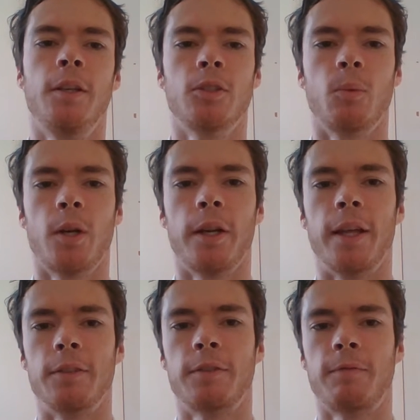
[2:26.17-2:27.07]
So why did
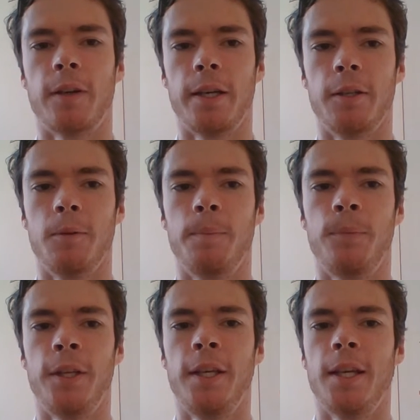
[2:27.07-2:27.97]
they fail?
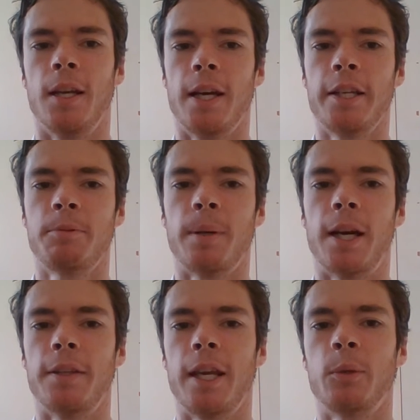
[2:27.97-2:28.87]
In large
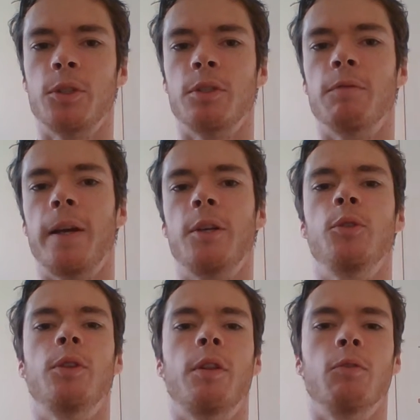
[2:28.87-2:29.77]
part, the acquisition failed
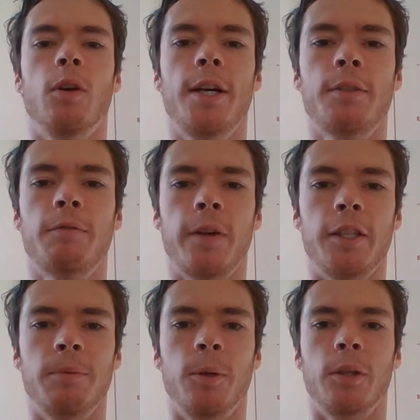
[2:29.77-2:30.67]
due to the rise of
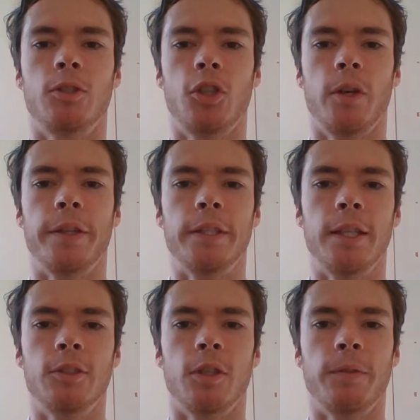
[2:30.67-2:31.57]
Facebook during the
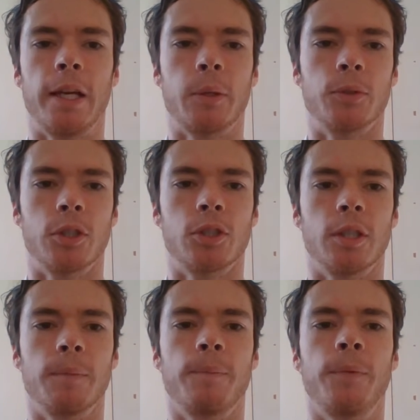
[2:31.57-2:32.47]
years of the acquisition.
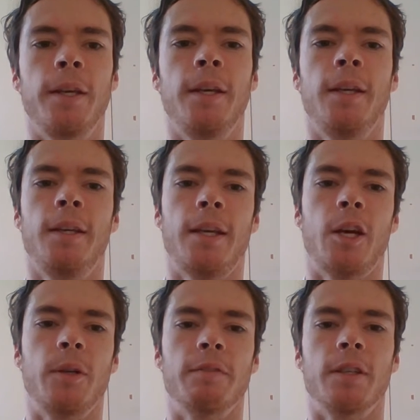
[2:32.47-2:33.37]

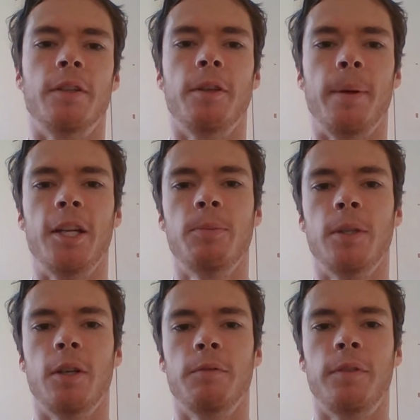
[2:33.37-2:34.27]
However, the
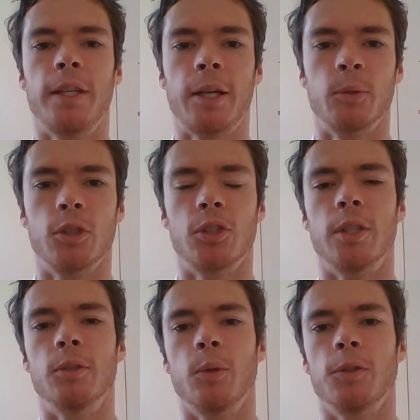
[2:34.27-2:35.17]
management of the acquisition
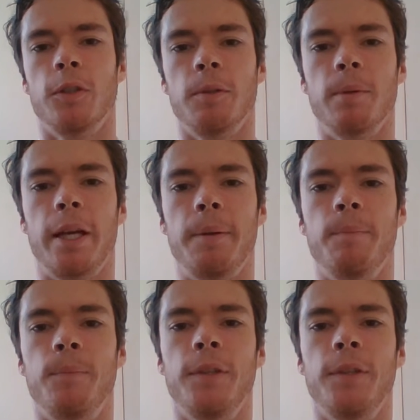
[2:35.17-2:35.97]
is also to blame.